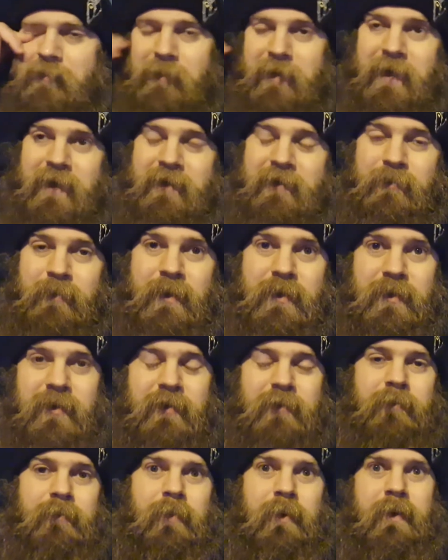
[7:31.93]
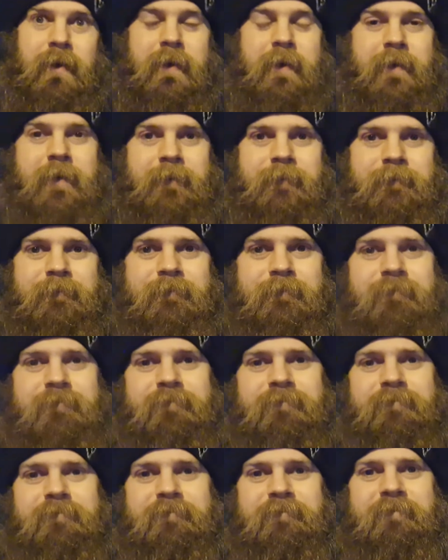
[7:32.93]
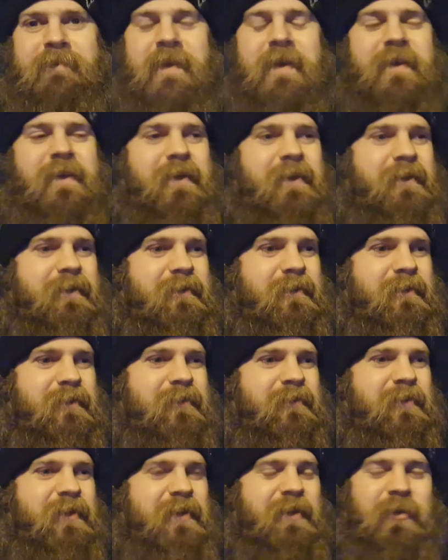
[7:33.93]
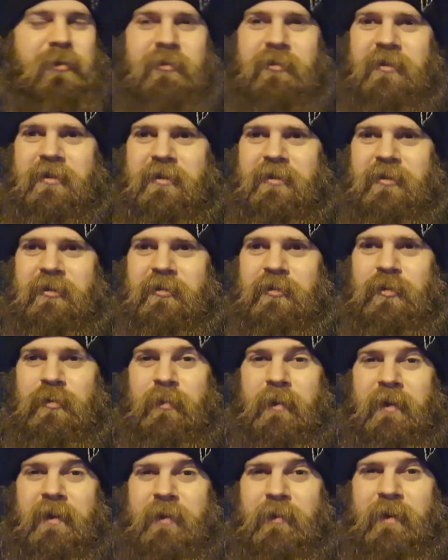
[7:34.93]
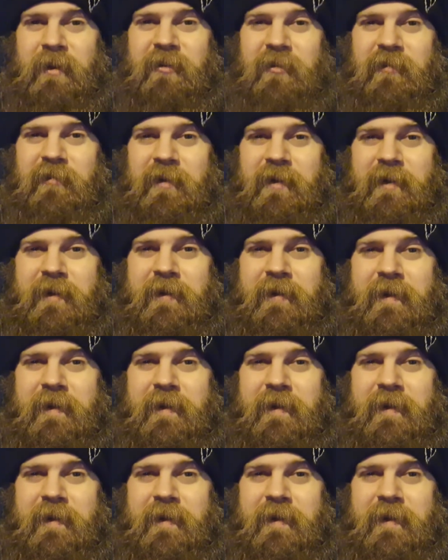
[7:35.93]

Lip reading: my head's mince. But, trying to get used to just doing Monday, Wednesday, Friday.